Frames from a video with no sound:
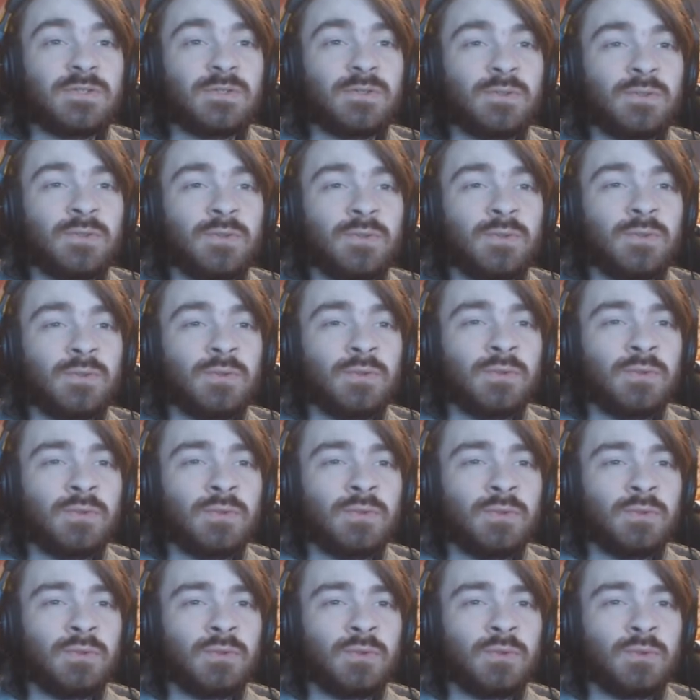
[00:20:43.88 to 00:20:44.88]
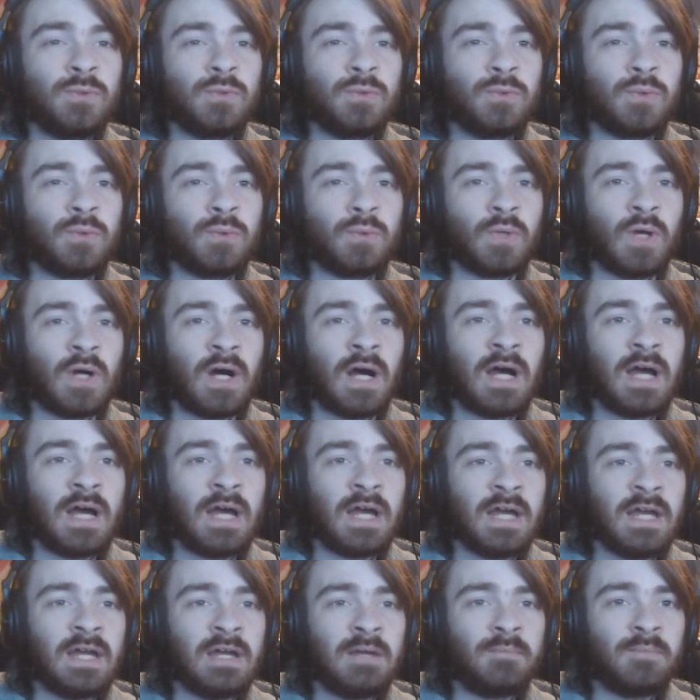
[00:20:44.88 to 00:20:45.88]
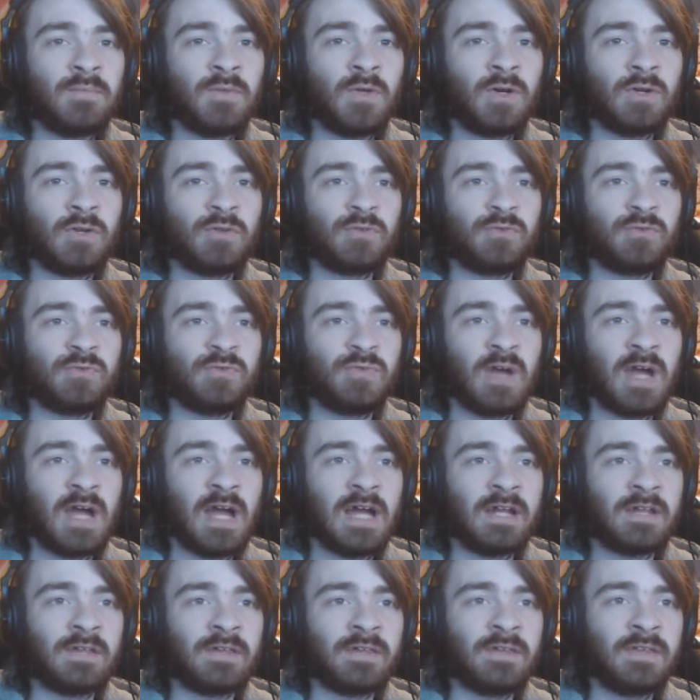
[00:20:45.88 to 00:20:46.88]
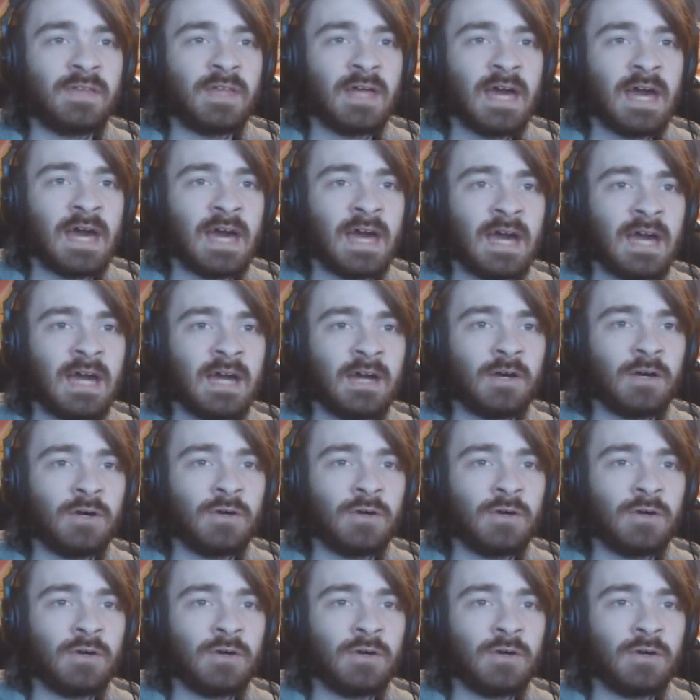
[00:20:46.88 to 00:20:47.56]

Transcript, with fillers: Ooh, I am not a fan of that.